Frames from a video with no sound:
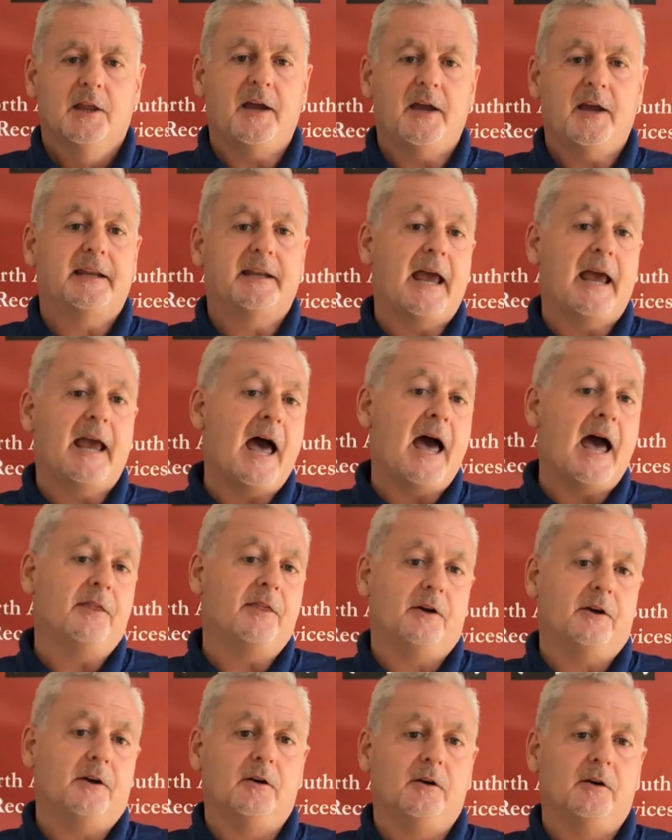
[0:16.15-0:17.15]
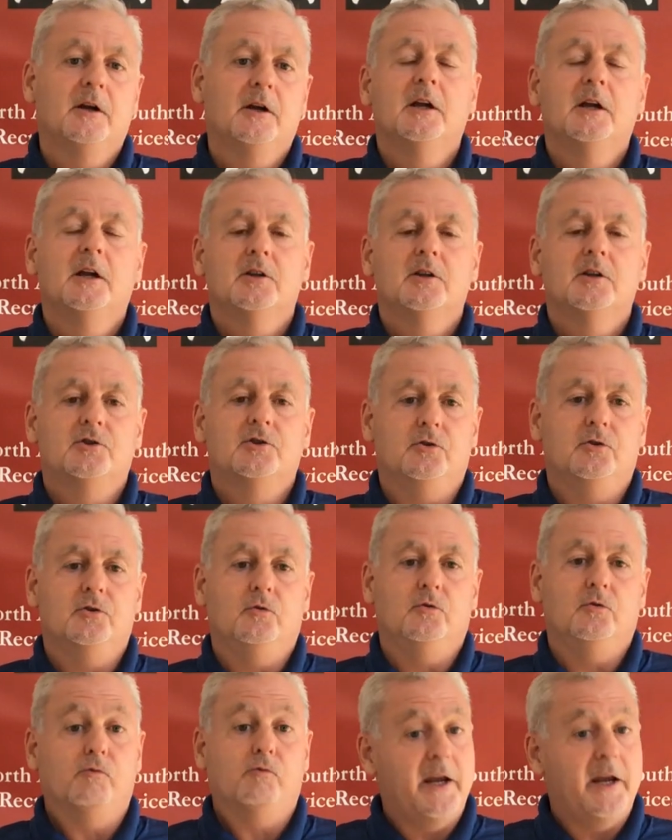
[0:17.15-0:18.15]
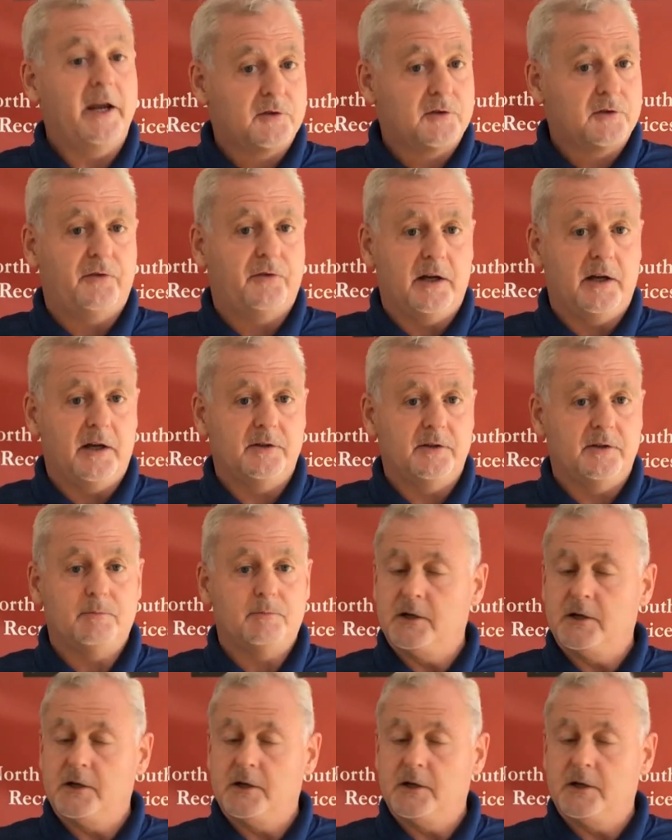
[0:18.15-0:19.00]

that gather to raise funds,